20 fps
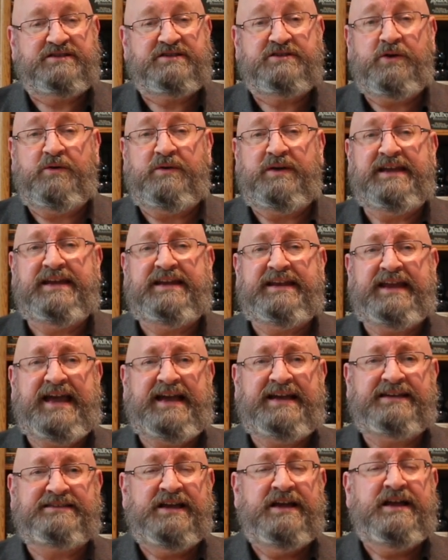So it
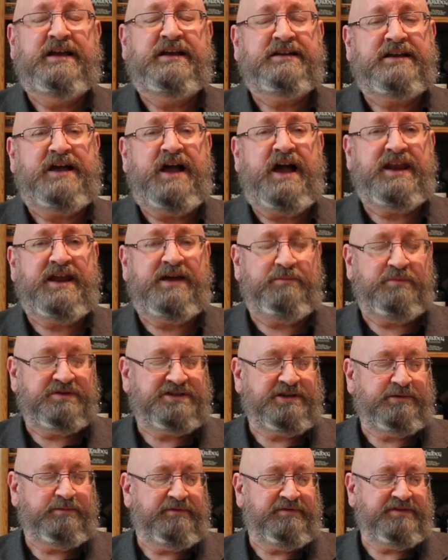has caught up with
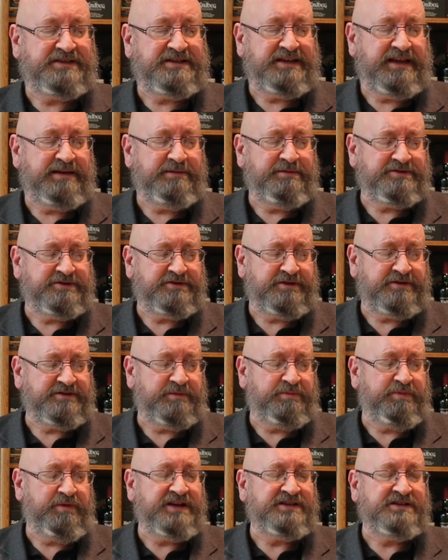some of its neighbors in terms
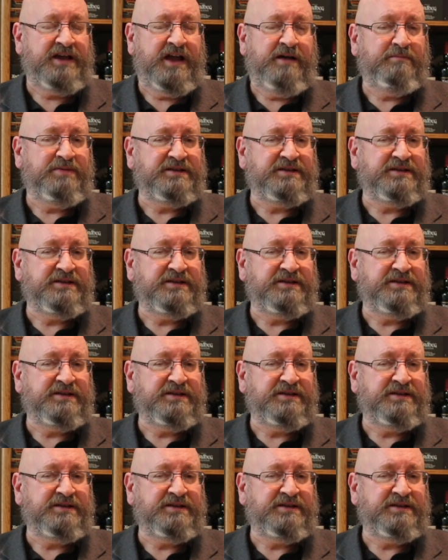of price,